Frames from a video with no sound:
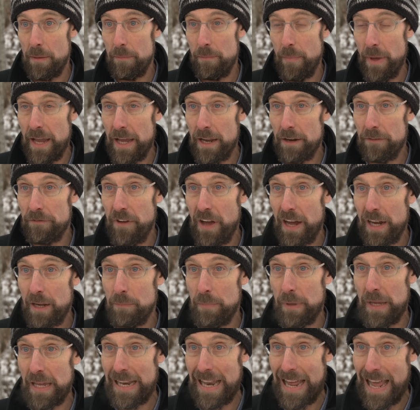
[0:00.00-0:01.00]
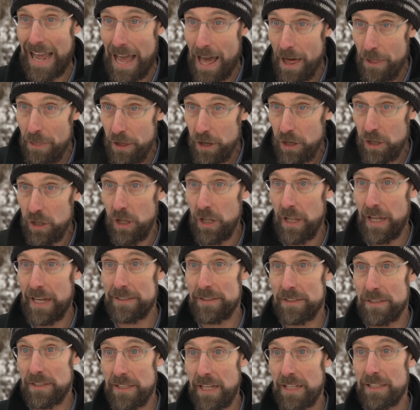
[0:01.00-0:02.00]
may in fact be an ethical
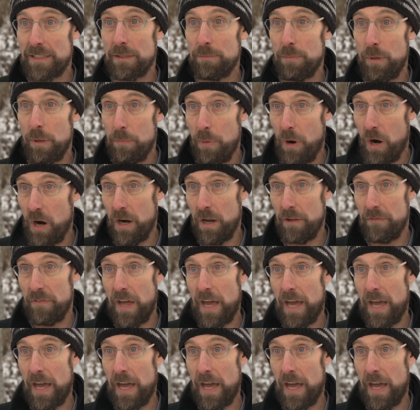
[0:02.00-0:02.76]
and sensible part of